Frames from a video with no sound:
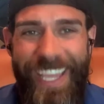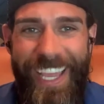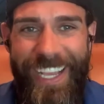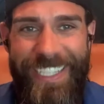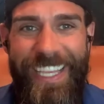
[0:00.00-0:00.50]

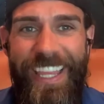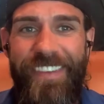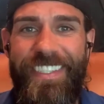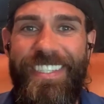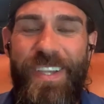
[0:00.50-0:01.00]
because I
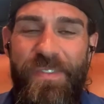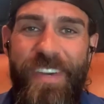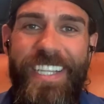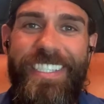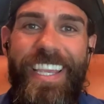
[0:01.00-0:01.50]
loved it so
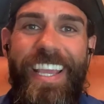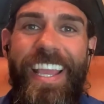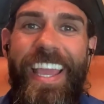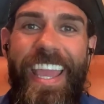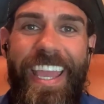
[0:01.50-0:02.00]
much.
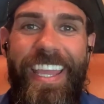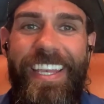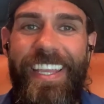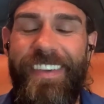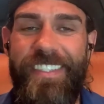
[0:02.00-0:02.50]

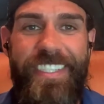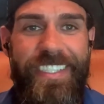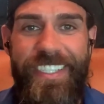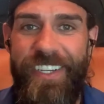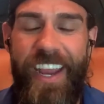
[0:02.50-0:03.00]
And it was
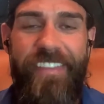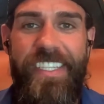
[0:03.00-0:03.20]
just this craving